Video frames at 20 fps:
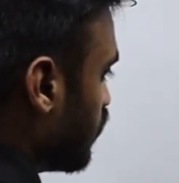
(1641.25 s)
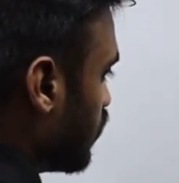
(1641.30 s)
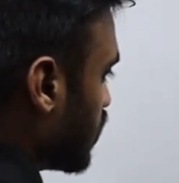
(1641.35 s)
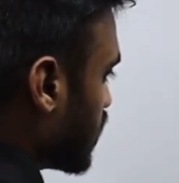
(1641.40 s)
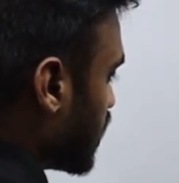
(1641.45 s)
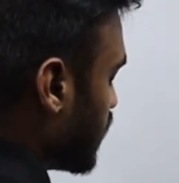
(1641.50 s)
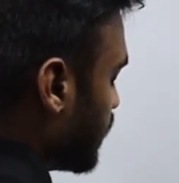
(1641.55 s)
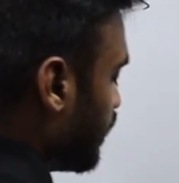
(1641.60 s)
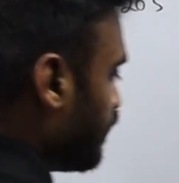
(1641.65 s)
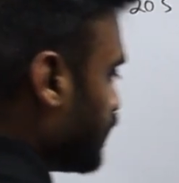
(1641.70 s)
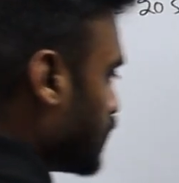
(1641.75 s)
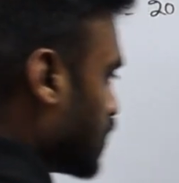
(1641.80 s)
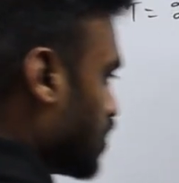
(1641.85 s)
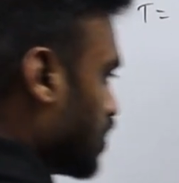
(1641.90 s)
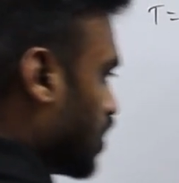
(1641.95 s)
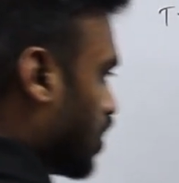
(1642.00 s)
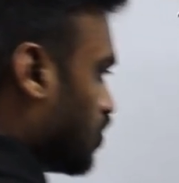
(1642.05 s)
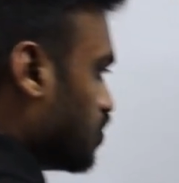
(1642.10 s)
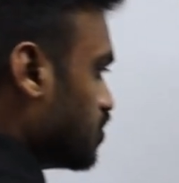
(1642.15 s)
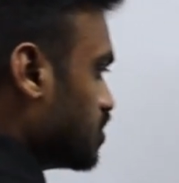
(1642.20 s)
Okay,
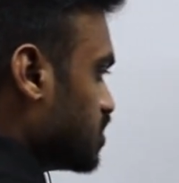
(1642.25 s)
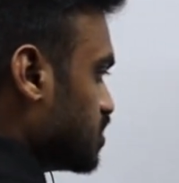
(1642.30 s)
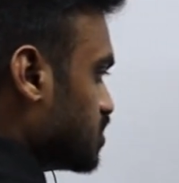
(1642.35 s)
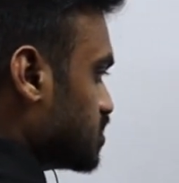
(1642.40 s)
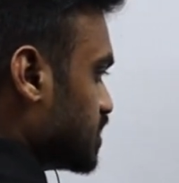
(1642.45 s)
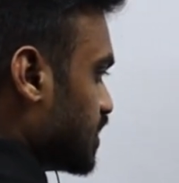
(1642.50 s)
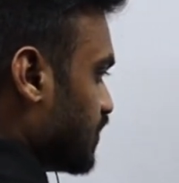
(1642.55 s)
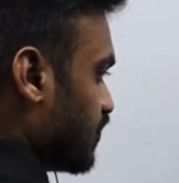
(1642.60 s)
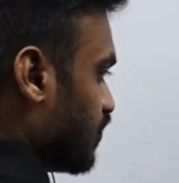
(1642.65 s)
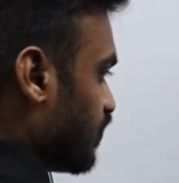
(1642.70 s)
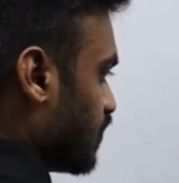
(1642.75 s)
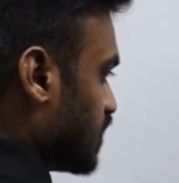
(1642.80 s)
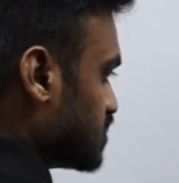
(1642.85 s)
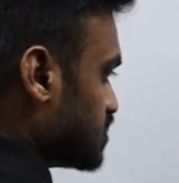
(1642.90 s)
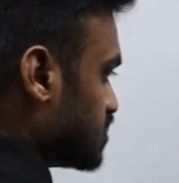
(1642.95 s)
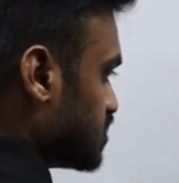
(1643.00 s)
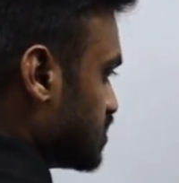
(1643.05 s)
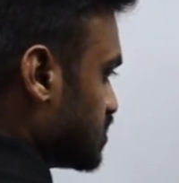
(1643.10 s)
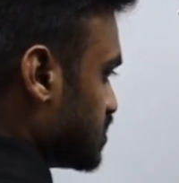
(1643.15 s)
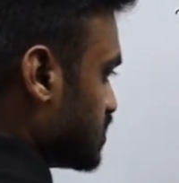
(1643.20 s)
now 7
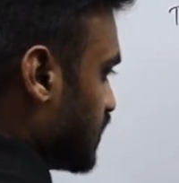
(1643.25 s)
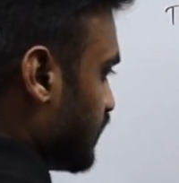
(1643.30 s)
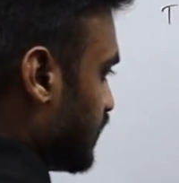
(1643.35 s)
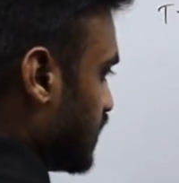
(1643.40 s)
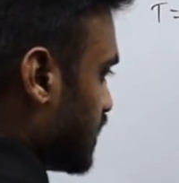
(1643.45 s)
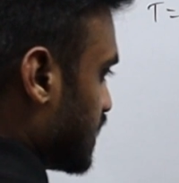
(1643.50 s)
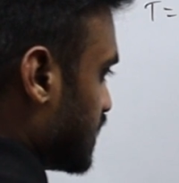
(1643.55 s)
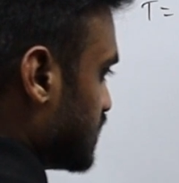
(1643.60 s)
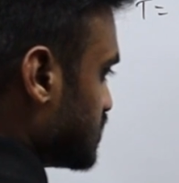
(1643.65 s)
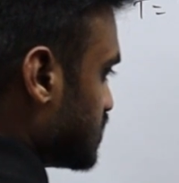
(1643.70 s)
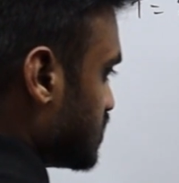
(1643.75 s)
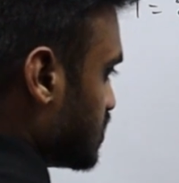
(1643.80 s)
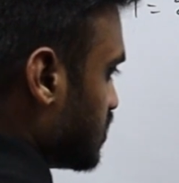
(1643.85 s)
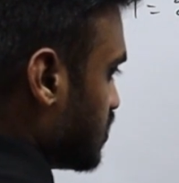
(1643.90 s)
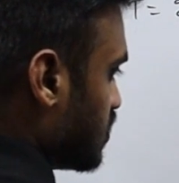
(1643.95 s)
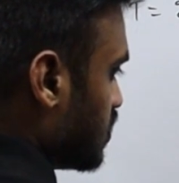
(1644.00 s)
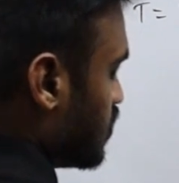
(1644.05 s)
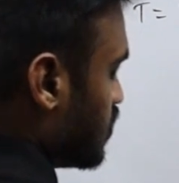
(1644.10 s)
ones, 7 tens.